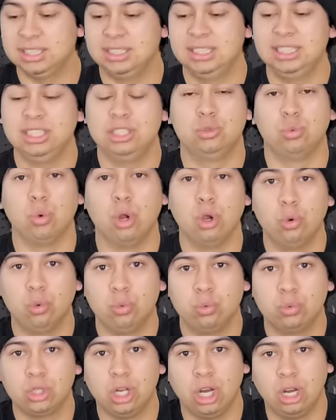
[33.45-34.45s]
is the
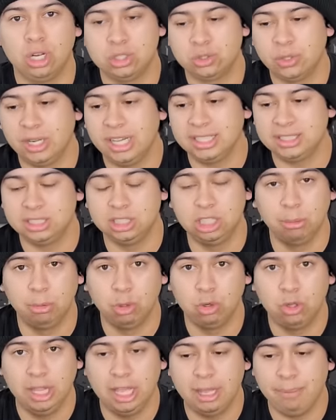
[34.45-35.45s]
drone contrast double
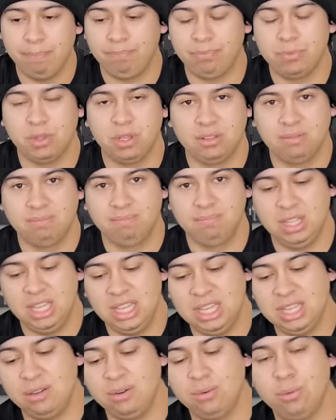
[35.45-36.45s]
clamp.
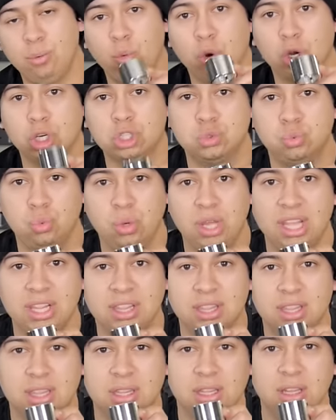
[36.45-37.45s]
It works with
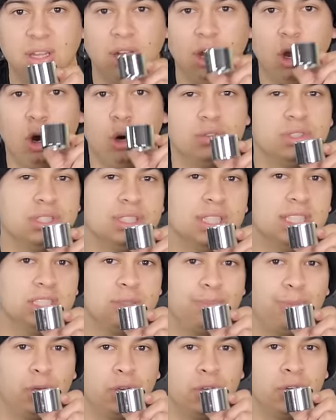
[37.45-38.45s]

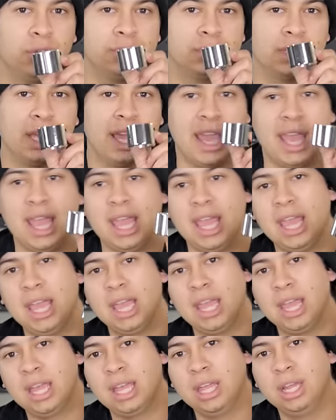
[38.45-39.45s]
oversized bars
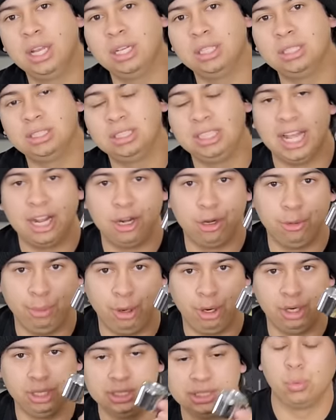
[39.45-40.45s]
and standard
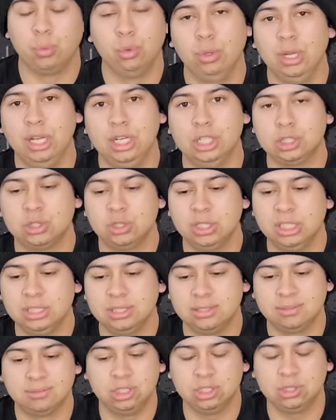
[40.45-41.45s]
bars. Root
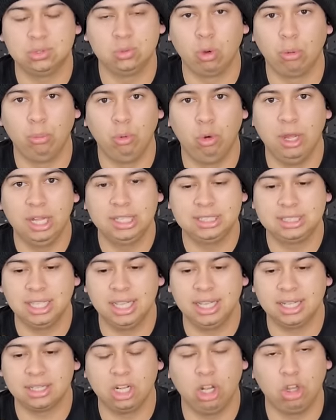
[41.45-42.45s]
Industries, just normal
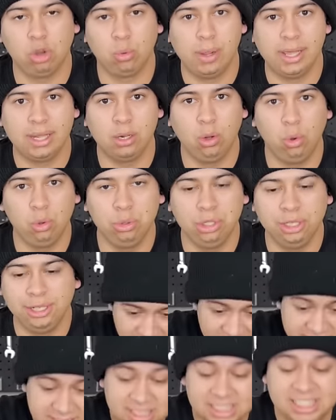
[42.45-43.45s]
headset, colorway gold.
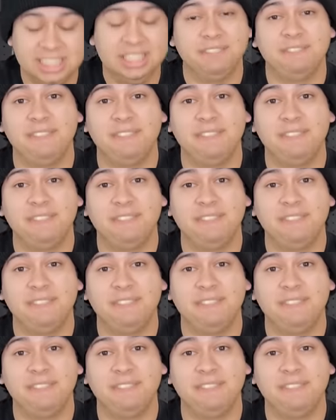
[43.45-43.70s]
This is the